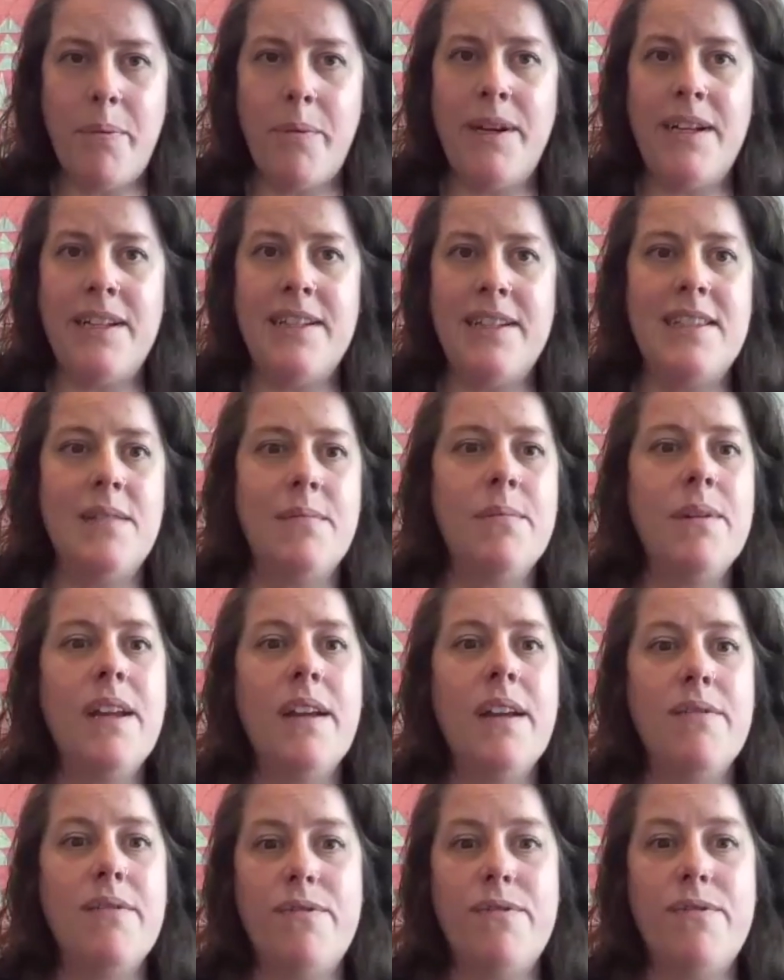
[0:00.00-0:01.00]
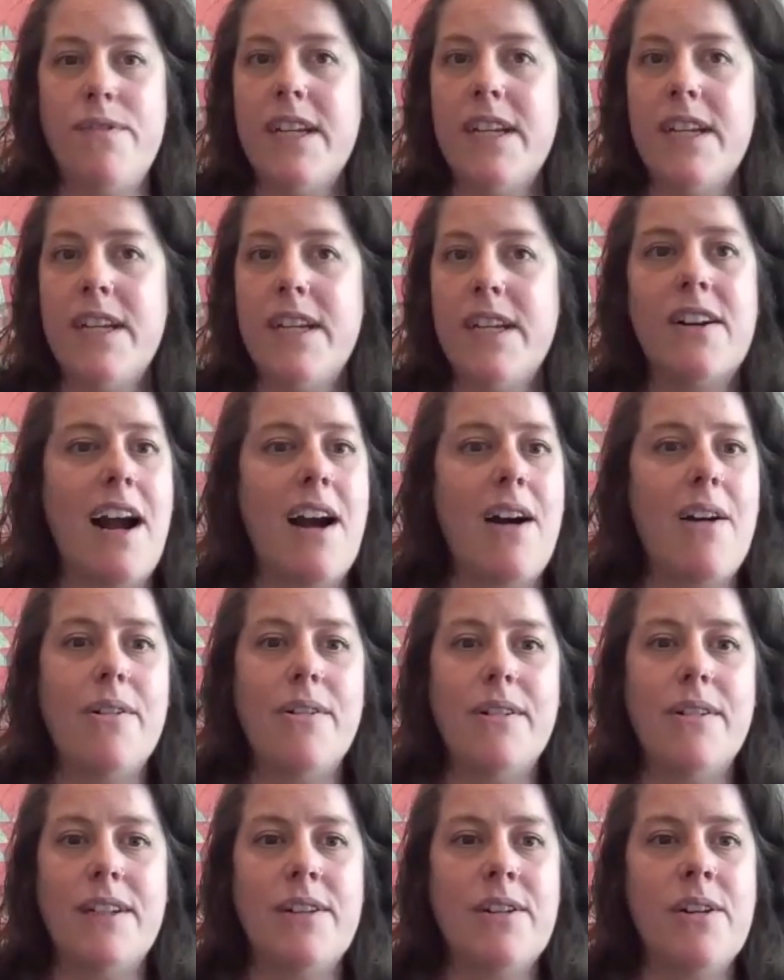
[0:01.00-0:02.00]
points. And we have figured
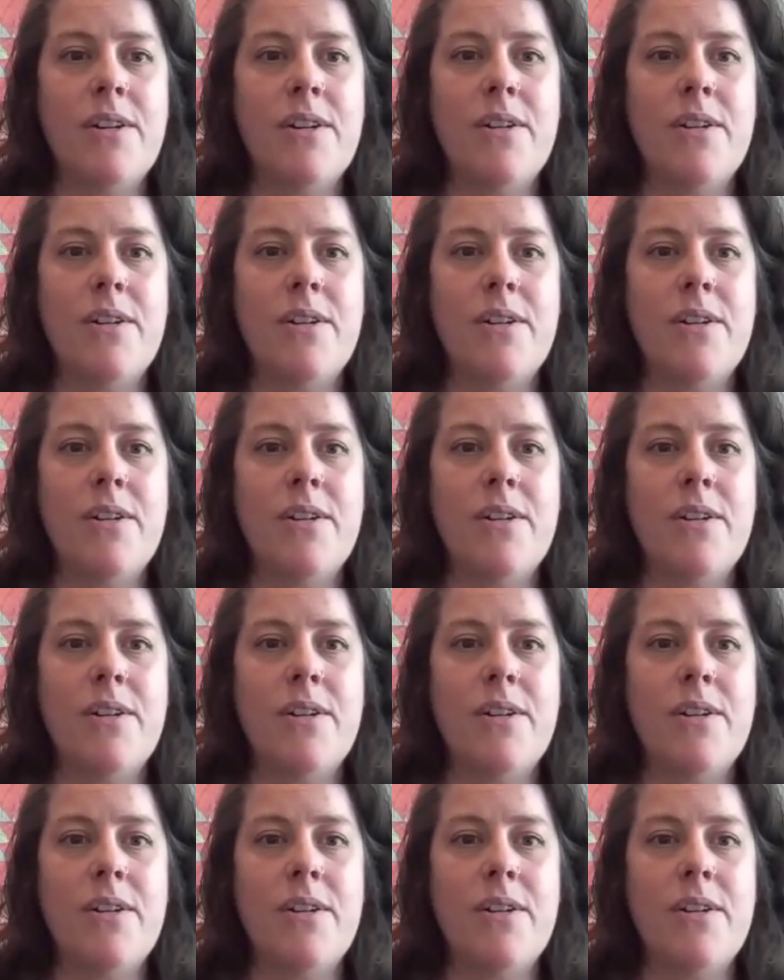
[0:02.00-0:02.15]
out,